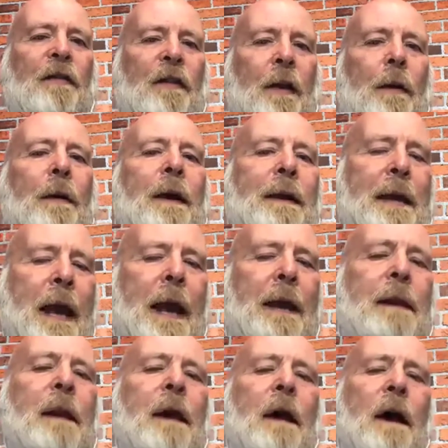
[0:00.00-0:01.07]
So
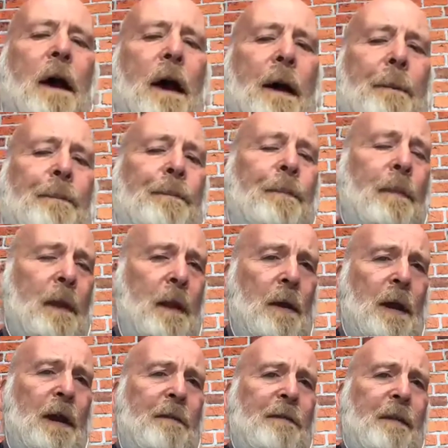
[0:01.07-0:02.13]
again,
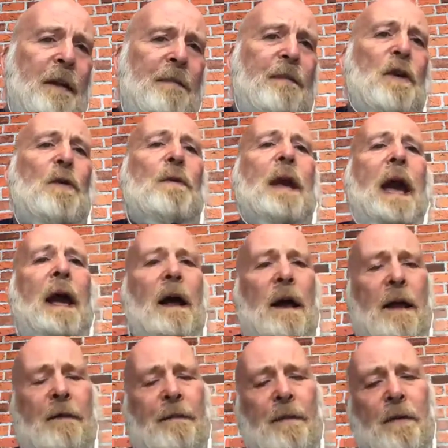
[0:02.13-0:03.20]
if you
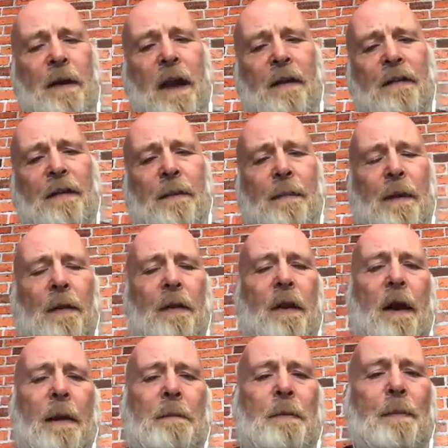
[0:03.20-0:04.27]
get something that
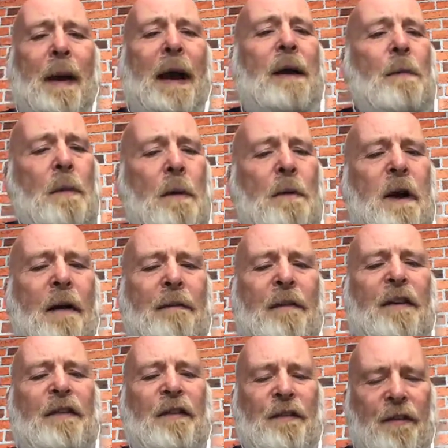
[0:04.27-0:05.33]
comes back, and we'll cover
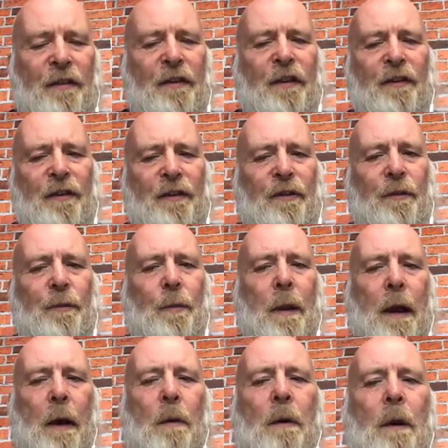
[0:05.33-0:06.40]
this in decisions as
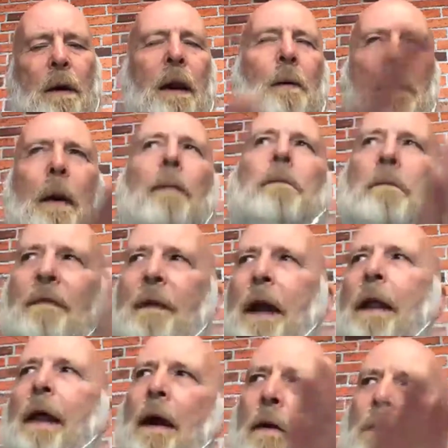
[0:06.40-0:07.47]
well. No, we won't.
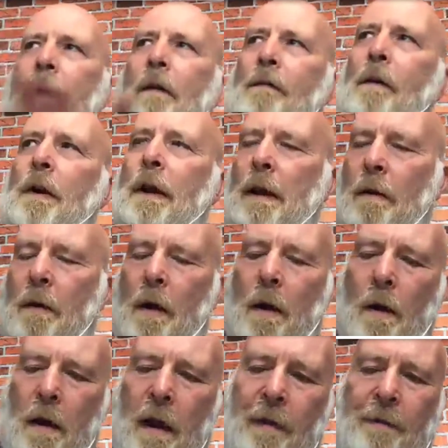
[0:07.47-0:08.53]
Forget that. I'll cover it now.
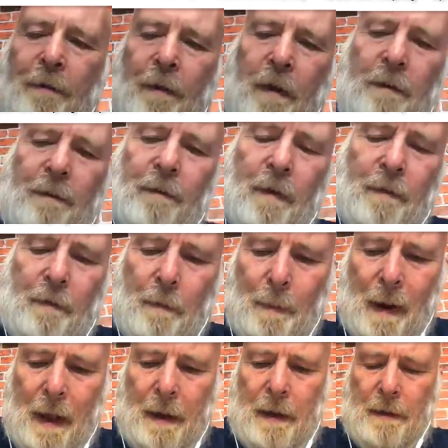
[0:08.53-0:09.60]
if a
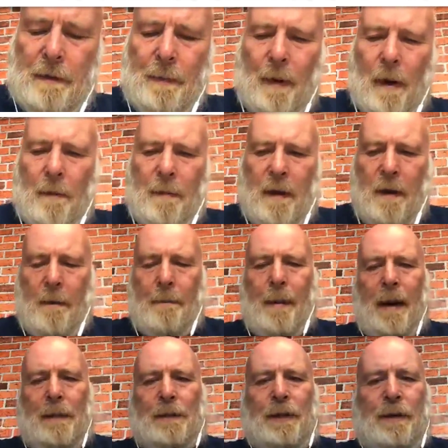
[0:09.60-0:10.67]
planning department come
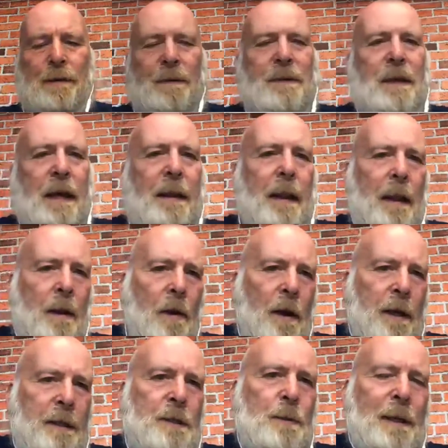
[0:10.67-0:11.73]
back to you and say they'd
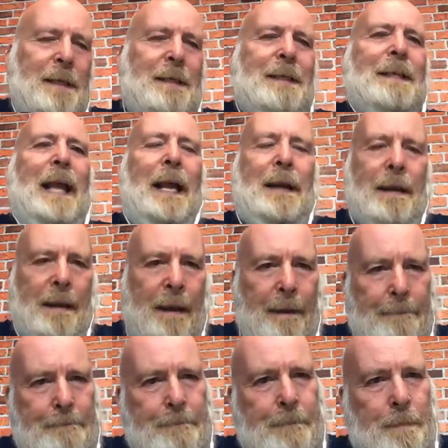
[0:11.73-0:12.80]
like to extend
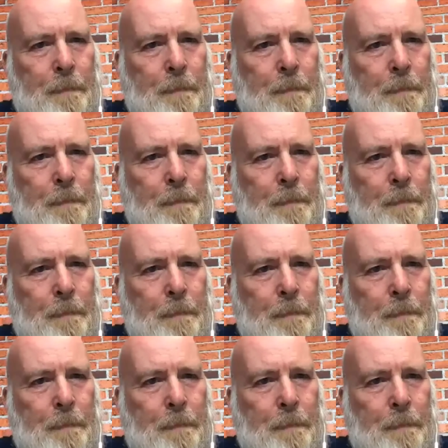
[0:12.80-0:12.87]
it,